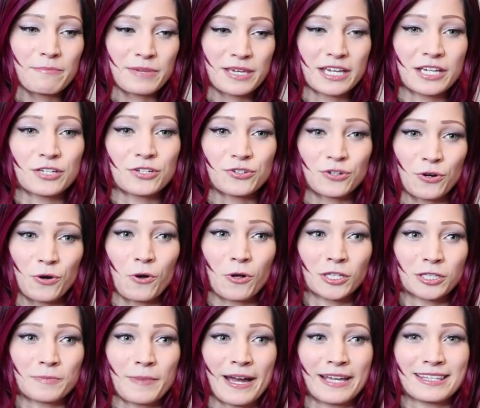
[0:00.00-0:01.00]
be
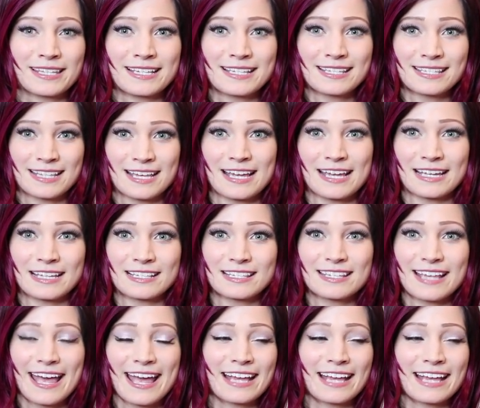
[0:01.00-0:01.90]
controlled by these things.